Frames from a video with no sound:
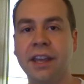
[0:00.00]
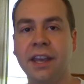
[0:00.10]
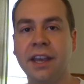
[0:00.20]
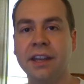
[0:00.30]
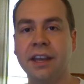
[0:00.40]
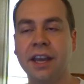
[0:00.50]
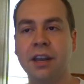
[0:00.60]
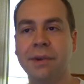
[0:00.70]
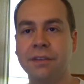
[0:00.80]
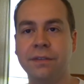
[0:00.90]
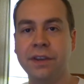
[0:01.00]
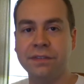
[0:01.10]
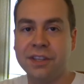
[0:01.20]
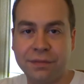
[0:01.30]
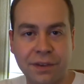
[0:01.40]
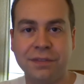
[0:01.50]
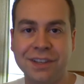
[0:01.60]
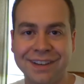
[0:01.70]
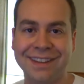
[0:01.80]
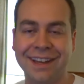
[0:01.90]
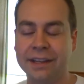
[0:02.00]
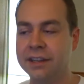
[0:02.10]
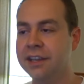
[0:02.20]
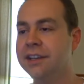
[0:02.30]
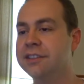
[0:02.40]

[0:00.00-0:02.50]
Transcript: and I got about 50-50 on that.